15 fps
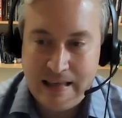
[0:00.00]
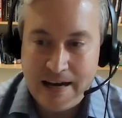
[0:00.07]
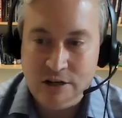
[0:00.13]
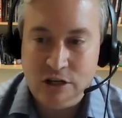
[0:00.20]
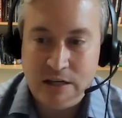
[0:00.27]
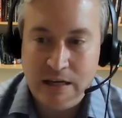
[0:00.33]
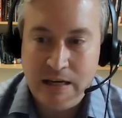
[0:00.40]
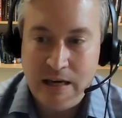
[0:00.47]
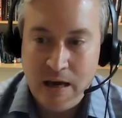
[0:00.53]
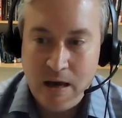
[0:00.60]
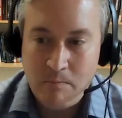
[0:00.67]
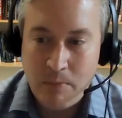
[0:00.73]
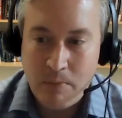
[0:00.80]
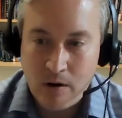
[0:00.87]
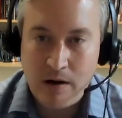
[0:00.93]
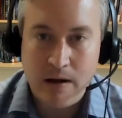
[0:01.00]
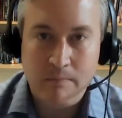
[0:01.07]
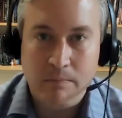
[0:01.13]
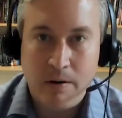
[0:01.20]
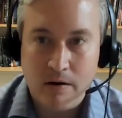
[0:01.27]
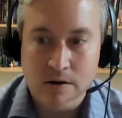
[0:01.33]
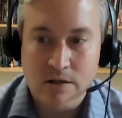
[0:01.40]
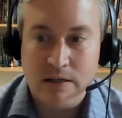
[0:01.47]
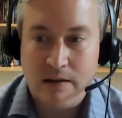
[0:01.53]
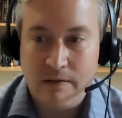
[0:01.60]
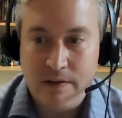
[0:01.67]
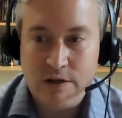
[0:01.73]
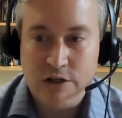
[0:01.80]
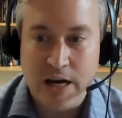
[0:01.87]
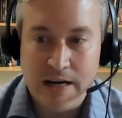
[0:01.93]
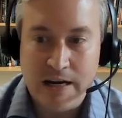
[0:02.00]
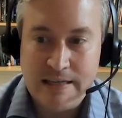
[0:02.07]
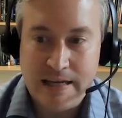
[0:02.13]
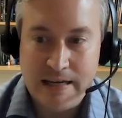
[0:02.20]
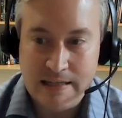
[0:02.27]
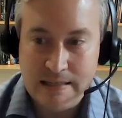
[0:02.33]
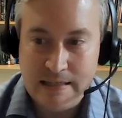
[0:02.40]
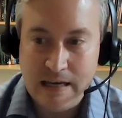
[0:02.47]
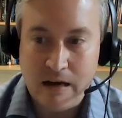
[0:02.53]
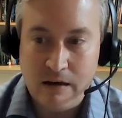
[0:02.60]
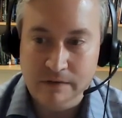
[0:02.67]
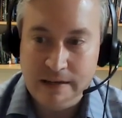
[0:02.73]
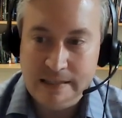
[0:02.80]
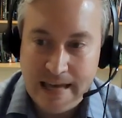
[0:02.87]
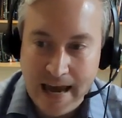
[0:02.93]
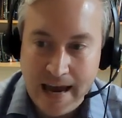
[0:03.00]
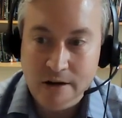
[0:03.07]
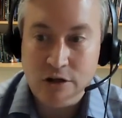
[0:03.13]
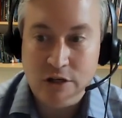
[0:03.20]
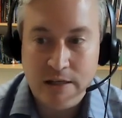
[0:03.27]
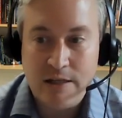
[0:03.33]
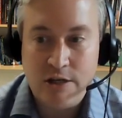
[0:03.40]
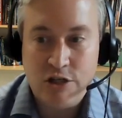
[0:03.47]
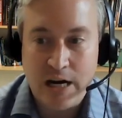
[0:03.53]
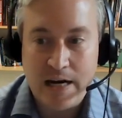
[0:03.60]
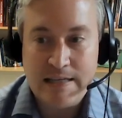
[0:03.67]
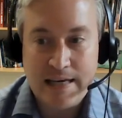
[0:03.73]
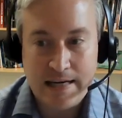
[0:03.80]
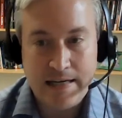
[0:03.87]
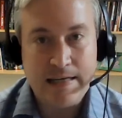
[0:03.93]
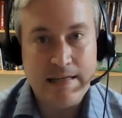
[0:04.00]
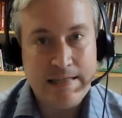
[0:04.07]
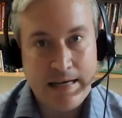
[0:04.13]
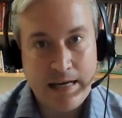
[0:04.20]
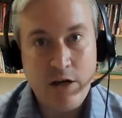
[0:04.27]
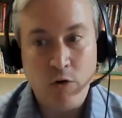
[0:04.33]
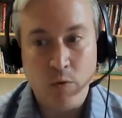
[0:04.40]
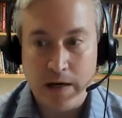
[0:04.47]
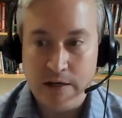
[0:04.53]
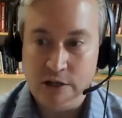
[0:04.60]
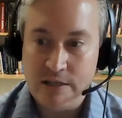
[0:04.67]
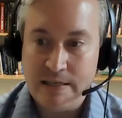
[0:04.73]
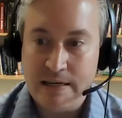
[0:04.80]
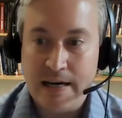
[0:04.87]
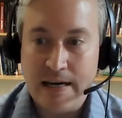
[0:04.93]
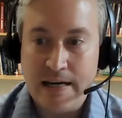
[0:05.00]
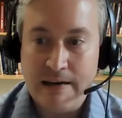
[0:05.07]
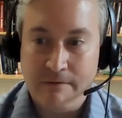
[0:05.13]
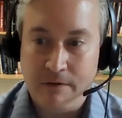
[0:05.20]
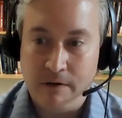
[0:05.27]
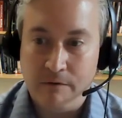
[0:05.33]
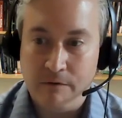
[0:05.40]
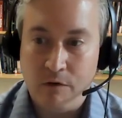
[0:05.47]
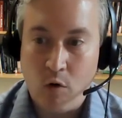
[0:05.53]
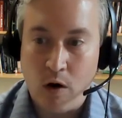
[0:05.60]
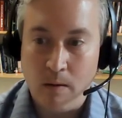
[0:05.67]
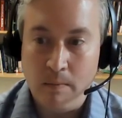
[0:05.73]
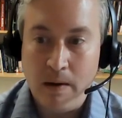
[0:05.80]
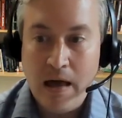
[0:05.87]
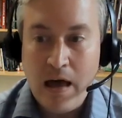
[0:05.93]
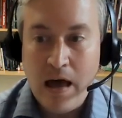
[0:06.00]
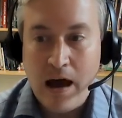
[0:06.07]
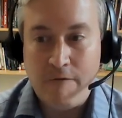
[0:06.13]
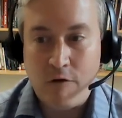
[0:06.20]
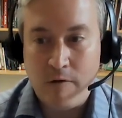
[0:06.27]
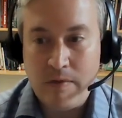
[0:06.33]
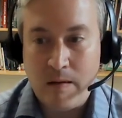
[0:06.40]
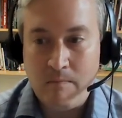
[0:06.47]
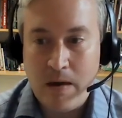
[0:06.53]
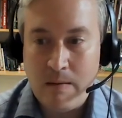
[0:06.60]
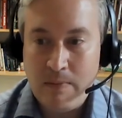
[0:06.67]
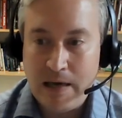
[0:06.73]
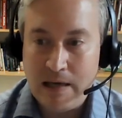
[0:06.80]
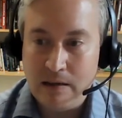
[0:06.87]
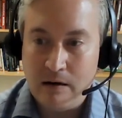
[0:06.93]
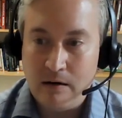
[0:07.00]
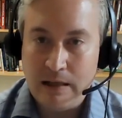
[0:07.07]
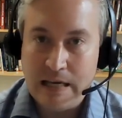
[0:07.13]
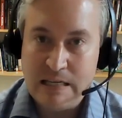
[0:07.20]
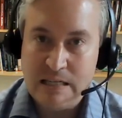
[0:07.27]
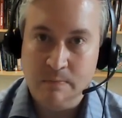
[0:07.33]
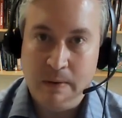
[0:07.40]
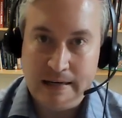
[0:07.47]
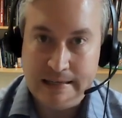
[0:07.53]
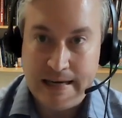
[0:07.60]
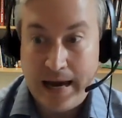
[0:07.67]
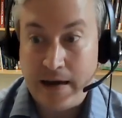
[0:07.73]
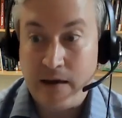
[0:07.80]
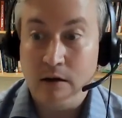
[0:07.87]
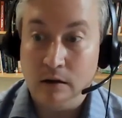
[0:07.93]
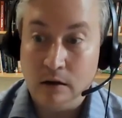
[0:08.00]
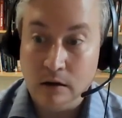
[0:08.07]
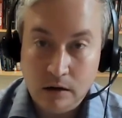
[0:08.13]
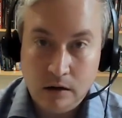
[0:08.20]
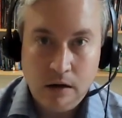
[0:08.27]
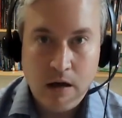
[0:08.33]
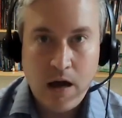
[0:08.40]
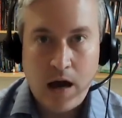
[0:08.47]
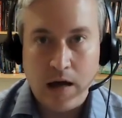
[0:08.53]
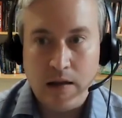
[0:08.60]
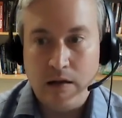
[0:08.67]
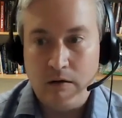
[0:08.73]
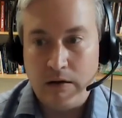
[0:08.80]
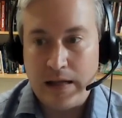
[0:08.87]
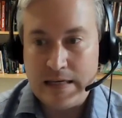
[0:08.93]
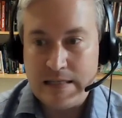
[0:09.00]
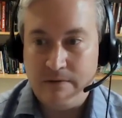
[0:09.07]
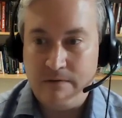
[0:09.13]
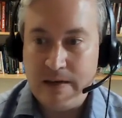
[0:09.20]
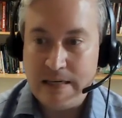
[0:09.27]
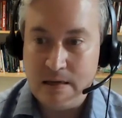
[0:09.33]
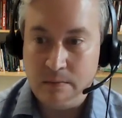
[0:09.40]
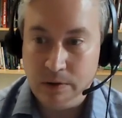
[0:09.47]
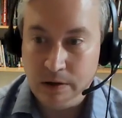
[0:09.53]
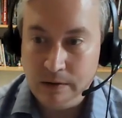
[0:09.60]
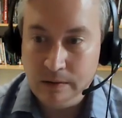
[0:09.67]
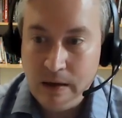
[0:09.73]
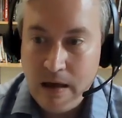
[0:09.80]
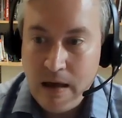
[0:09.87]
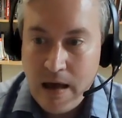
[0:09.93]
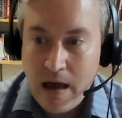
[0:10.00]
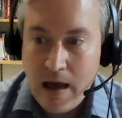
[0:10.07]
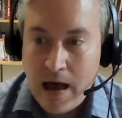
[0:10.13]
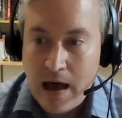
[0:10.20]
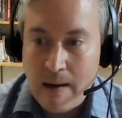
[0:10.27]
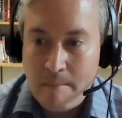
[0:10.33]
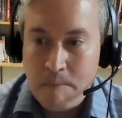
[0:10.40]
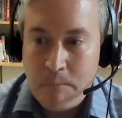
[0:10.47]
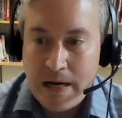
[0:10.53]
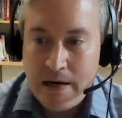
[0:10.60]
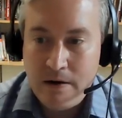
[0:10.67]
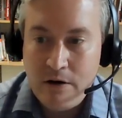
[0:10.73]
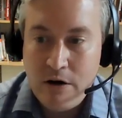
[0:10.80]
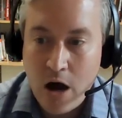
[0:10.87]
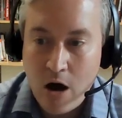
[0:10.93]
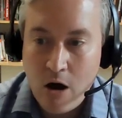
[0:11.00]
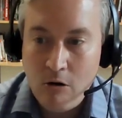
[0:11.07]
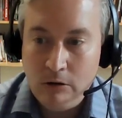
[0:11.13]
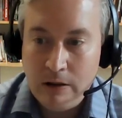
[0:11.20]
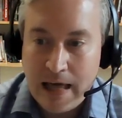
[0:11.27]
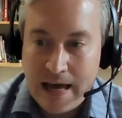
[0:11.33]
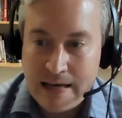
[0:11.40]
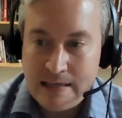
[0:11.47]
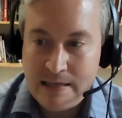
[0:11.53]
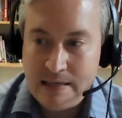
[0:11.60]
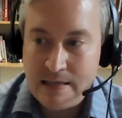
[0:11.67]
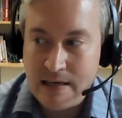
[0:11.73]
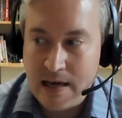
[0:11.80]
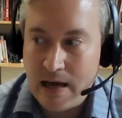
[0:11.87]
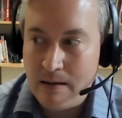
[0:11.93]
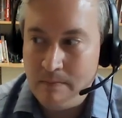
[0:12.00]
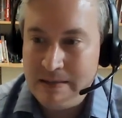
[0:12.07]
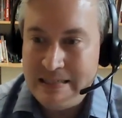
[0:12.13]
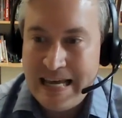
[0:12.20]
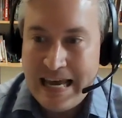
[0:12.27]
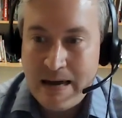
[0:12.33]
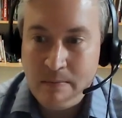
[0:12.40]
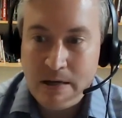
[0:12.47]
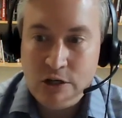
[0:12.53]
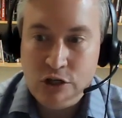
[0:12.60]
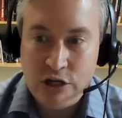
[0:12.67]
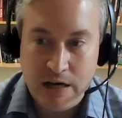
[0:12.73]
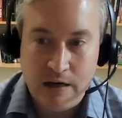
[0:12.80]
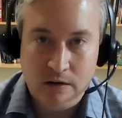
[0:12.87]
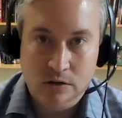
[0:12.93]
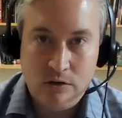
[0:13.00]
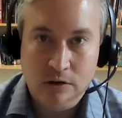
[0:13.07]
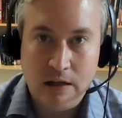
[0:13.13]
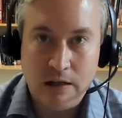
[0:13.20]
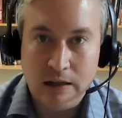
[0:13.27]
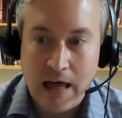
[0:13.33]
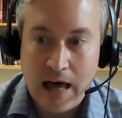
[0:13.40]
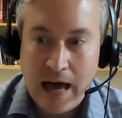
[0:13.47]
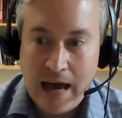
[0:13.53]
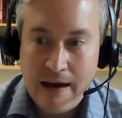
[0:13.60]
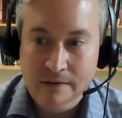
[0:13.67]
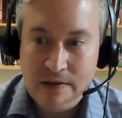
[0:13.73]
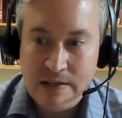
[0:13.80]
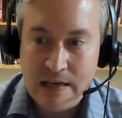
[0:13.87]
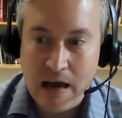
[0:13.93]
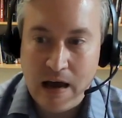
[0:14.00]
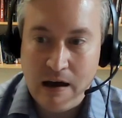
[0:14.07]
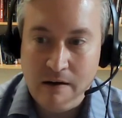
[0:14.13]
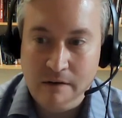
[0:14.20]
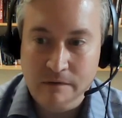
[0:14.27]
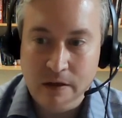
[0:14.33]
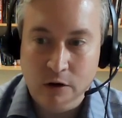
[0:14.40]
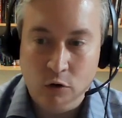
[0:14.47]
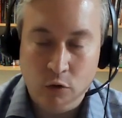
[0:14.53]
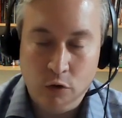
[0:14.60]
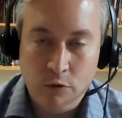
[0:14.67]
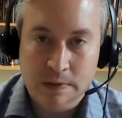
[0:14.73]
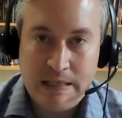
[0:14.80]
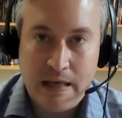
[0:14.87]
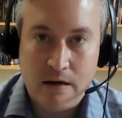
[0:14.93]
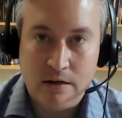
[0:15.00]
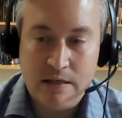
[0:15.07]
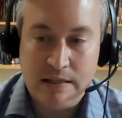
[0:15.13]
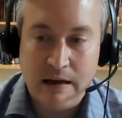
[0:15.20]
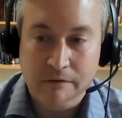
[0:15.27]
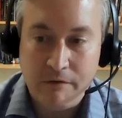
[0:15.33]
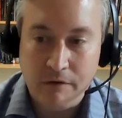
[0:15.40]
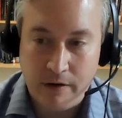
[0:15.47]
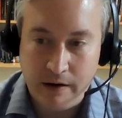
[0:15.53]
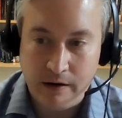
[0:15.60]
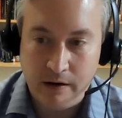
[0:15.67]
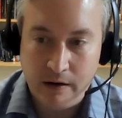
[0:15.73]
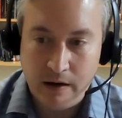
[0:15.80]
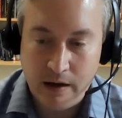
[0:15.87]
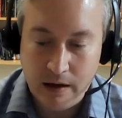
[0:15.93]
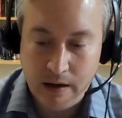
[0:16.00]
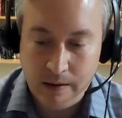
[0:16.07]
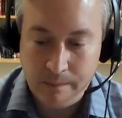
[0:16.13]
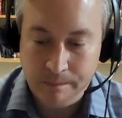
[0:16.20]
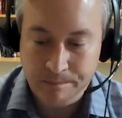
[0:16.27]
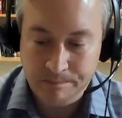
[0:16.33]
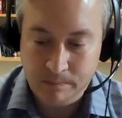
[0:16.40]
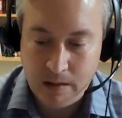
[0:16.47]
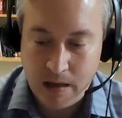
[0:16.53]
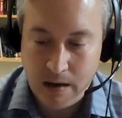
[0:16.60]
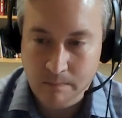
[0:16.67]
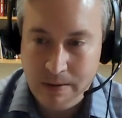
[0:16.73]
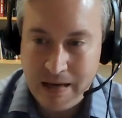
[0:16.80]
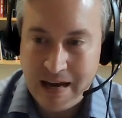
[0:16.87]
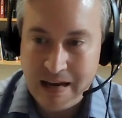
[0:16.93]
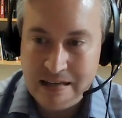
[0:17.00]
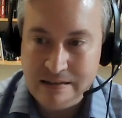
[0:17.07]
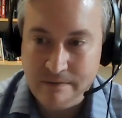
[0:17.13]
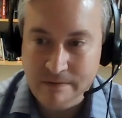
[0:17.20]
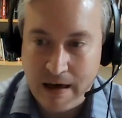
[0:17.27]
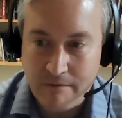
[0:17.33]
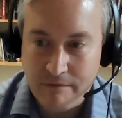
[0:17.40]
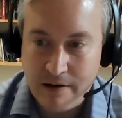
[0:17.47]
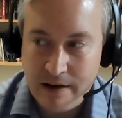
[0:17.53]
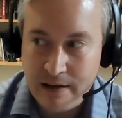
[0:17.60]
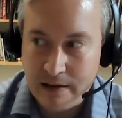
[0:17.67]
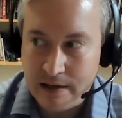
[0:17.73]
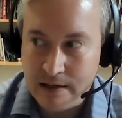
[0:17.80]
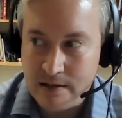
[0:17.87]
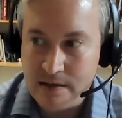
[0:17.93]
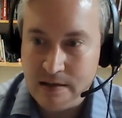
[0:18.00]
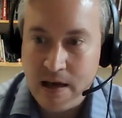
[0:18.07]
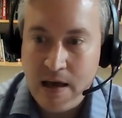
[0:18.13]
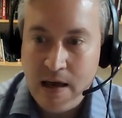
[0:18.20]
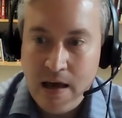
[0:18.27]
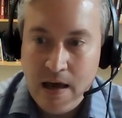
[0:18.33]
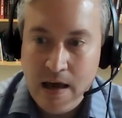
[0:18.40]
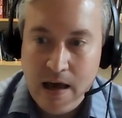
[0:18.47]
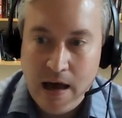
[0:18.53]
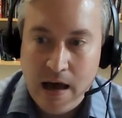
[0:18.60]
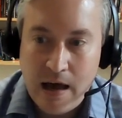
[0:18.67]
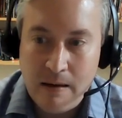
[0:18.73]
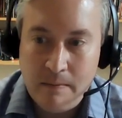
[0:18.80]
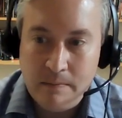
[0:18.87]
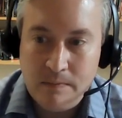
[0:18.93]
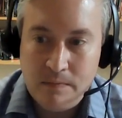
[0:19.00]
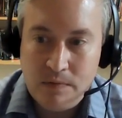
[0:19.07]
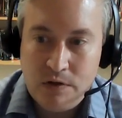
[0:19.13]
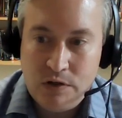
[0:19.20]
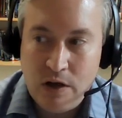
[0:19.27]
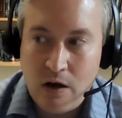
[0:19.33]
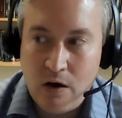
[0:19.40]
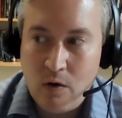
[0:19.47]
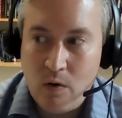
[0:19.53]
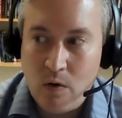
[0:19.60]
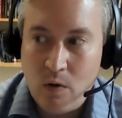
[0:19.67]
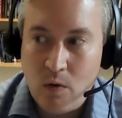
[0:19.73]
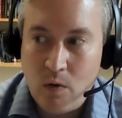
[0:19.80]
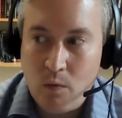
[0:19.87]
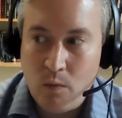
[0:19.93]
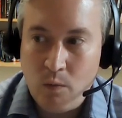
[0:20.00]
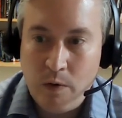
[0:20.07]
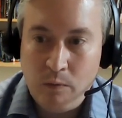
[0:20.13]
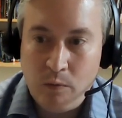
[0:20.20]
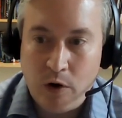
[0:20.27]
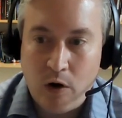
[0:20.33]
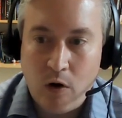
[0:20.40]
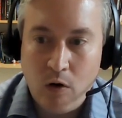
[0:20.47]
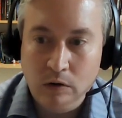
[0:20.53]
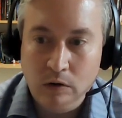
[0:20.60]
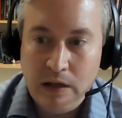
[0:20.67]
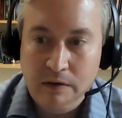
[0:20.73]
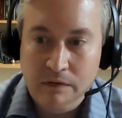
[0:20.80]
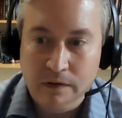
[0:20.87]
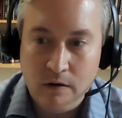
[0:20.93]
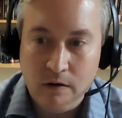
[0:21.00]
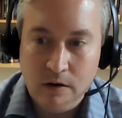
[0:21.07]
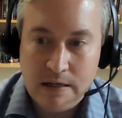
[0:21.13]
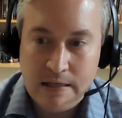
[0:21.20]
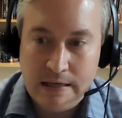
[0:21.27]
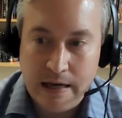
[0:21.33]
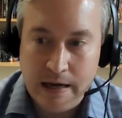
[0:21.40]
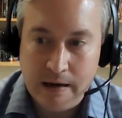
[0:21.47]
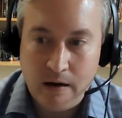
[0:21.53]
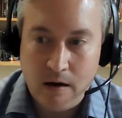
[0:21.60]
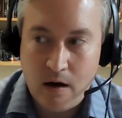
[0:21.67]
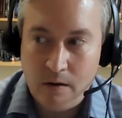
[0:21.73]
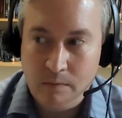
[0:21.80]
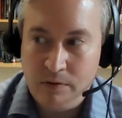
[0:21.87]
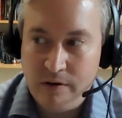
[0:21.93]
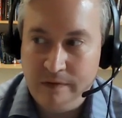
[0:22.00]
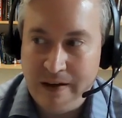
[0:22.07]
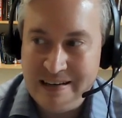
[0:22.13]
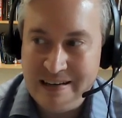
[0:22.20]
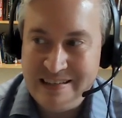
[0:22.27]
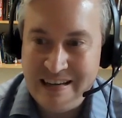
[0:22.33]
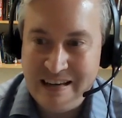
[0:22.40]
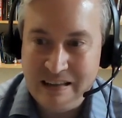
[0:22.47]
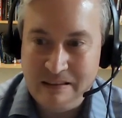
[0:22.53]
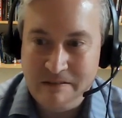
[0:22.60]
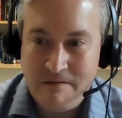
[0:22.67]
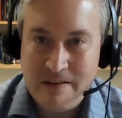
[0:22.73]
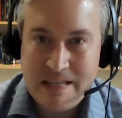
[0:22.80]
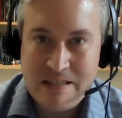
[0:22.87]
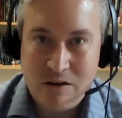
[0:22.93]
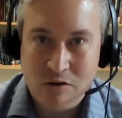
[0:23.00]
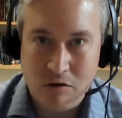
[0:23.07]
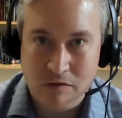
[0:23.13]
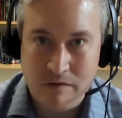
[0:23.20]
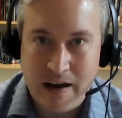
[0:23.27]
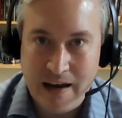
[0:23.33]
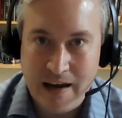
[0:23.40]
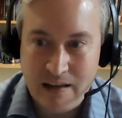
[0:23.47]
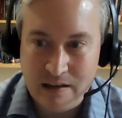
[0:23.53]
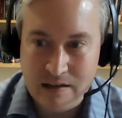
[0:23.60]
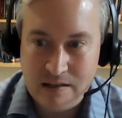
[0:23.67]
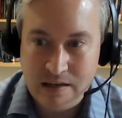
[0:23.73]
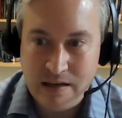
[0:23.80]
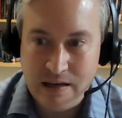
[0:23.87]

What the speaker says: actually part and parcel of the genocide itself. It's actually the genocide continuing, just in a different form, a form that may be a little less spectacular, a little less visible, but no less damaging to the lives of the groups that are suffering because of that violence. So when we're only focusing on preventing physical violence